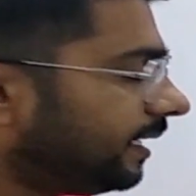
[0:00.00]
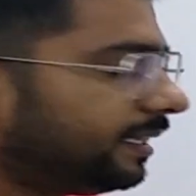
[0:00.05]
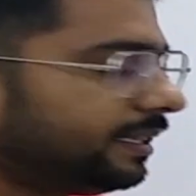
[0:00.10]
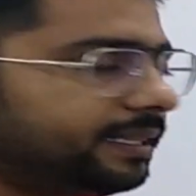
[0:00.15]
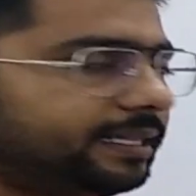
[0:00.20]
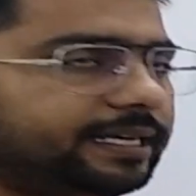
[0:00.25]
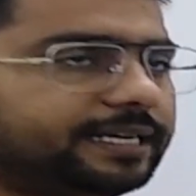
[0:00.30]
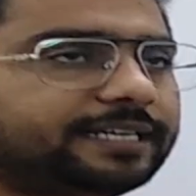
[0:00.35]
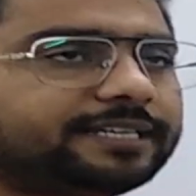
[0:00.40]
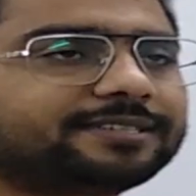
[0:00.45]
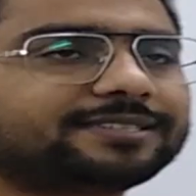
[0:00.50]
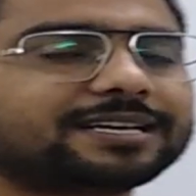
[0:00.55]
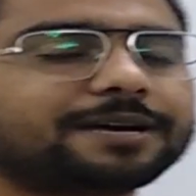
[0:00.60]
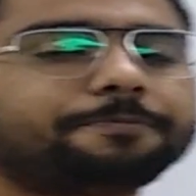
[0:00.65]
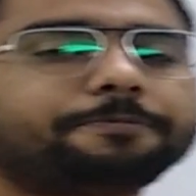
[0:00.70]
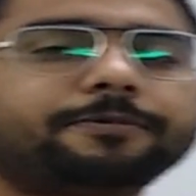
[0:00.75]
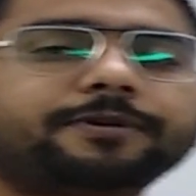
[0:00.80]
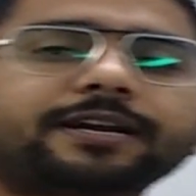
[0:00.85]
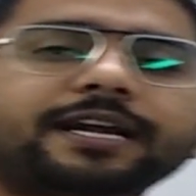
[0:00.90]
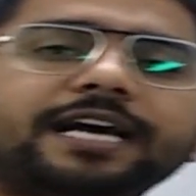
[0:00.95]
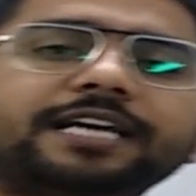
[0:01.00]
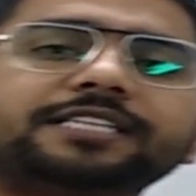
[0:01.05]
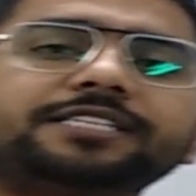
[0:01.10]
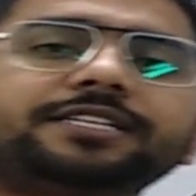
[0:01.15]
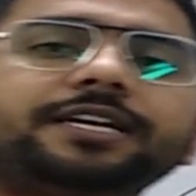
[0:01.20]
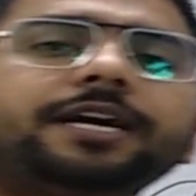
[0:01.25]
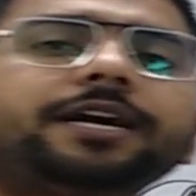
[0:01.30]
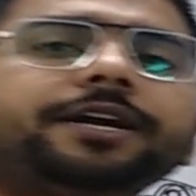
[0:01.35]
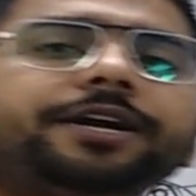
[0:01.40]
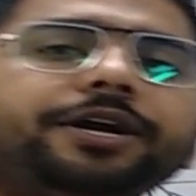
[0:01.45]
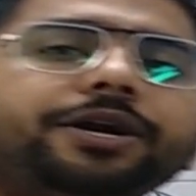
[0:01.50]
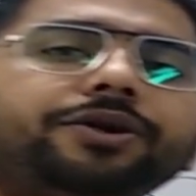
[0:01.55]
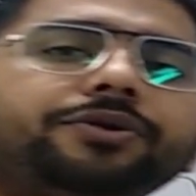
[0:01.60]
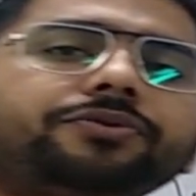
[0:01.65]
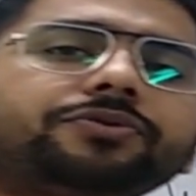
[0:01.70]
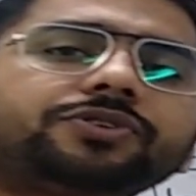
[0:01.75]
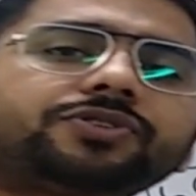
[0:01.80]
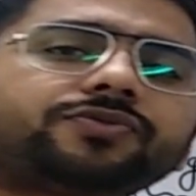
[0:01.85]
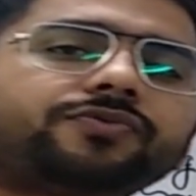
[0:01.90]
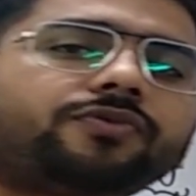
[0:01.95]
the sub-transient
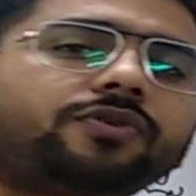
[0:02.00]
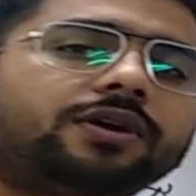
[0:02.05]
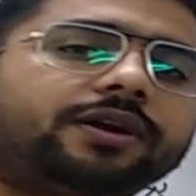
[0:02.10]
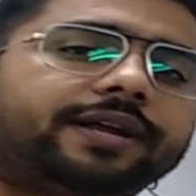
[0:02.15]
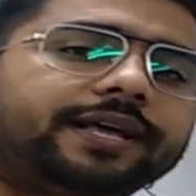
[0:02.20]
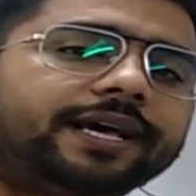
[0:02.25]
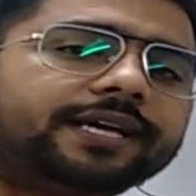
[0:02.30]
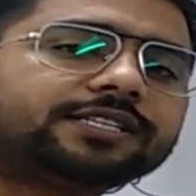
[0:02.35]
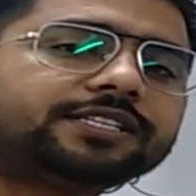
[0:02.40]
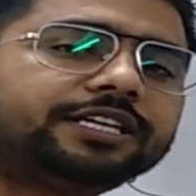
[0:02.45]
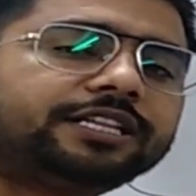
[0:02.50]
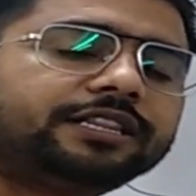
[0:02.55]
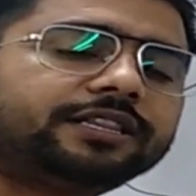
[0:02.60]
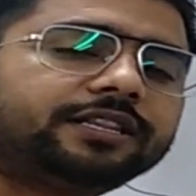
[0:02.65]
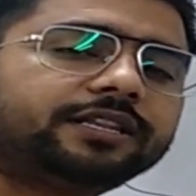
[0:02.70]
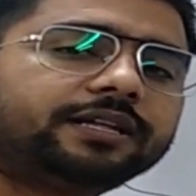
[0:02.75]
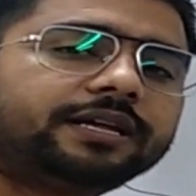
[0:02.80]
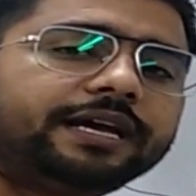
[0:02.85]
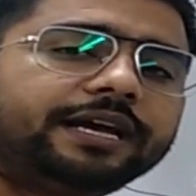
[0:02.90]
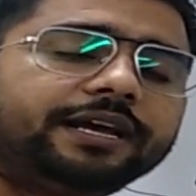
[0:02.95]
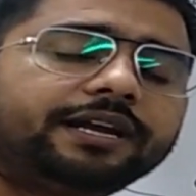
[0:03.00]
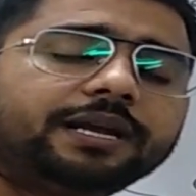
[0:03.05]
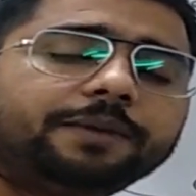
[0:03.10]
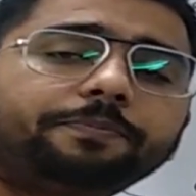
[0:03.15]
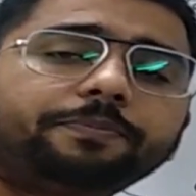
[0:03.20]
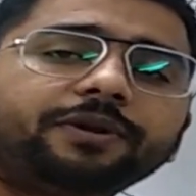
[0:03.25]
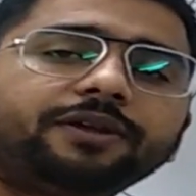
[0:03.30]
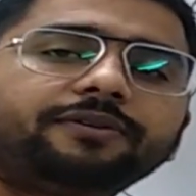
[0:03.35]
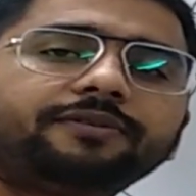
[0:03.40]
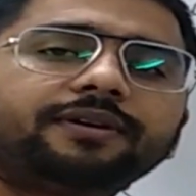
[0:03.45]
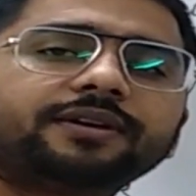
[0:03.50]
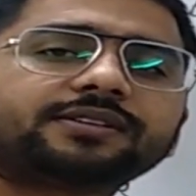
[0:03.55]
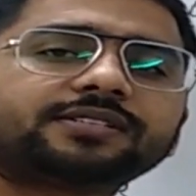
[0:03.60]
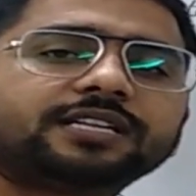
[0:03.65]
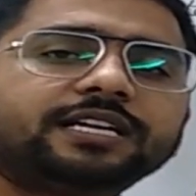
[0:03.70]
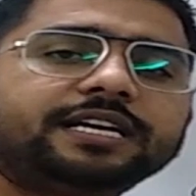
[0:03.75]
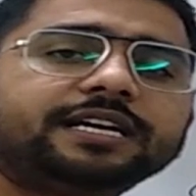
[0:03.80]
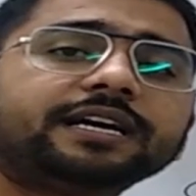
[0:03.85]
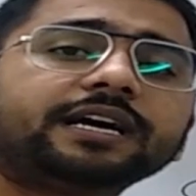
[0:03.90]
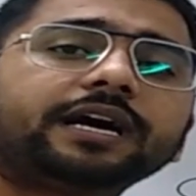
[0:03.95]
induced voltage in a
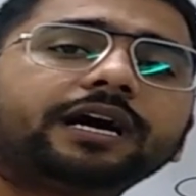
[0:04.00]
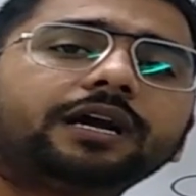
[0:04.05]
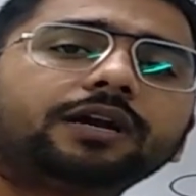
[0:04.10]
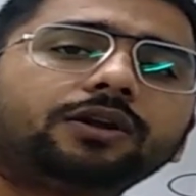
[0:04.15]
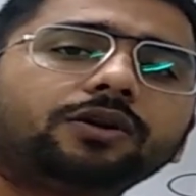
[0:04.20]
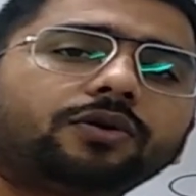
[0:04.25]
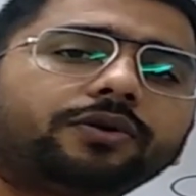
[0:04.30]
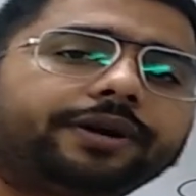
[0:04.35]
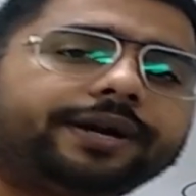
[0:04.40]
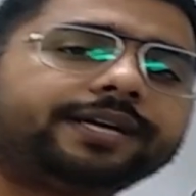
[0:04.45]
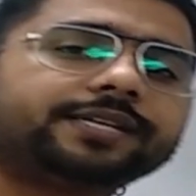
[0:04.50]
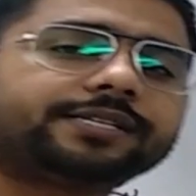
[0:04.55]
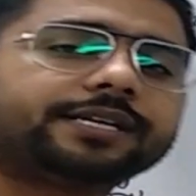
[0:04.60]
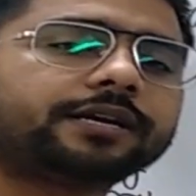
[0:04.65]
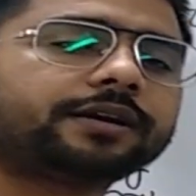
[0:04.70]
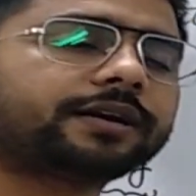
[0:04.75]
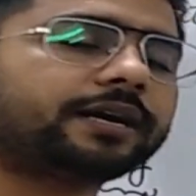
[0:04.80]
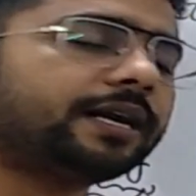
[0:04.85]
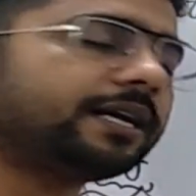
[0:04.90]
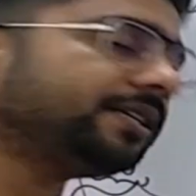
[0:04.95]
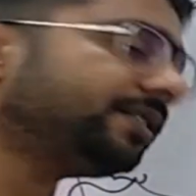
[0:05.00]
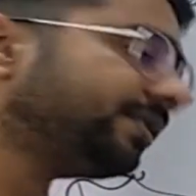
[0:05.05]
previously unloaded synchronous